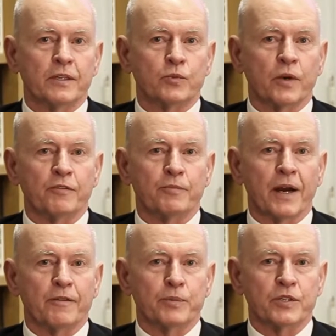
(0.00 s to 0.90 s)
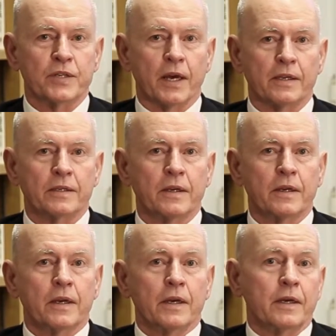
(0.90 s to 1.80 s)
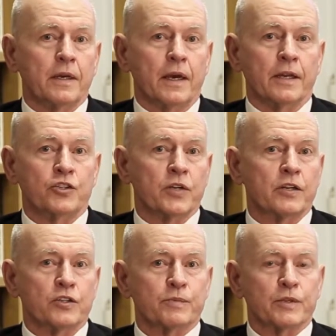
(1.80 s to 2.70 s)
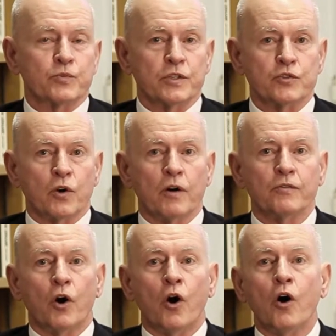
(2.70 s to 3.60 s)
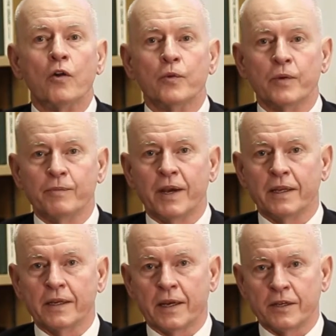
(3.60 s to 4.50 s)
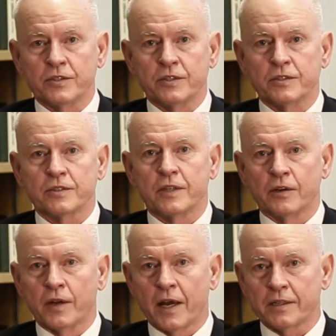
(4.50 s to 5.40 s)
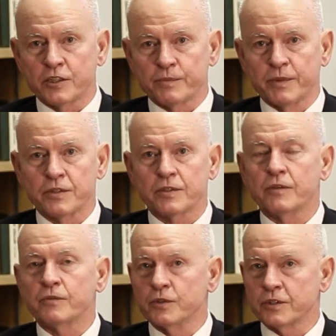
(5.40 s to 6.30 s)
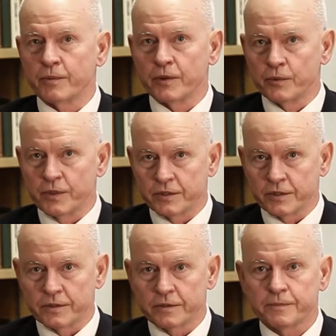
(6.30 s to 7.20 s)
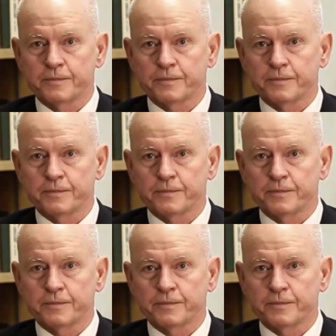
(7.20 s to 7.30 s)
to 25%, and judges must resolve all the remaining cases that are not dismissed for some other reason.